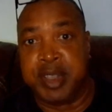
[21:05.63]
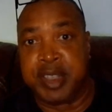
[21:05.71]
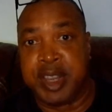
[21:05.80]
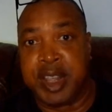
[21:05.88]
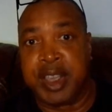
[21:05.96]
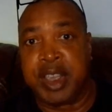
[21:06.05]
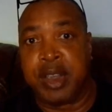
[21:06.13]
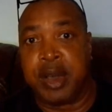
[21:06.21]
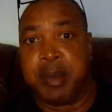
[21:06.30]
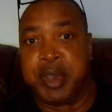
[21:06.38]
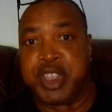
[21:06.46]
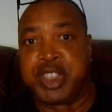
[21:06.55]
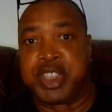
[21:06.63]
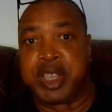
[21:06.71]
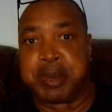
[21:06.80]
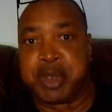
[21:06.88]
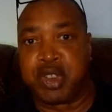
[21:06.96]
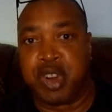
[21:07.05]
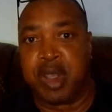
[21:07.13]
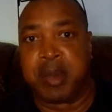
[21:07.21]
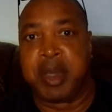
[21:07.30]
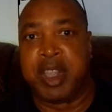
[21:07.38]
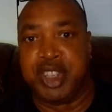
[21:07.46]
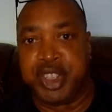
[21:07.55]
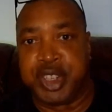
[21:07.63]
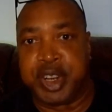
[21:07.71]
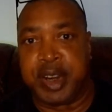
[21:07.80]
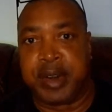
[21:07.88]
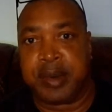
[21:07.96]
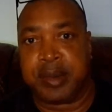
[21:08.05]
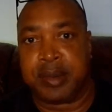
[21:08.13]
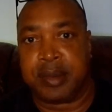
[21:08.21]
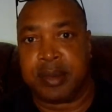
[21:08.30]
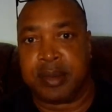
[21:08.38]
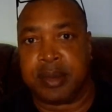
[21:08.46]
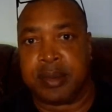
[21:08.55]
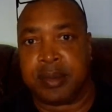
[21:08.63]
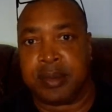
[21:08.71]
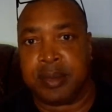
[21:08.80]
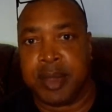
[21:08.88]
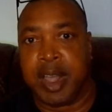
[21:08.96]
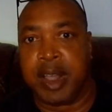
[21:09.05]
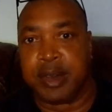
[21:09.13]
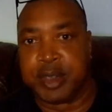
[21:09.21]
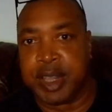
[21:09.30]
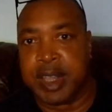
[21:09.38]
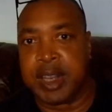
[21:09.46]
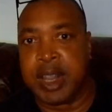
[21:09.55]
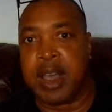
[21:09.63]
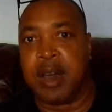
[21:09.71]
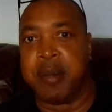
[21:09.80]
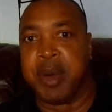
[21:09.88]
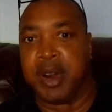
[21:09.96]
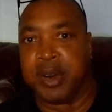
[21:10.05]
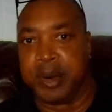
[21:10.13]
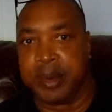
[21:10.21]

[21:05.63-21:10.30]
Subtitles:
like, comment, subscribe and share. Eldad Amara.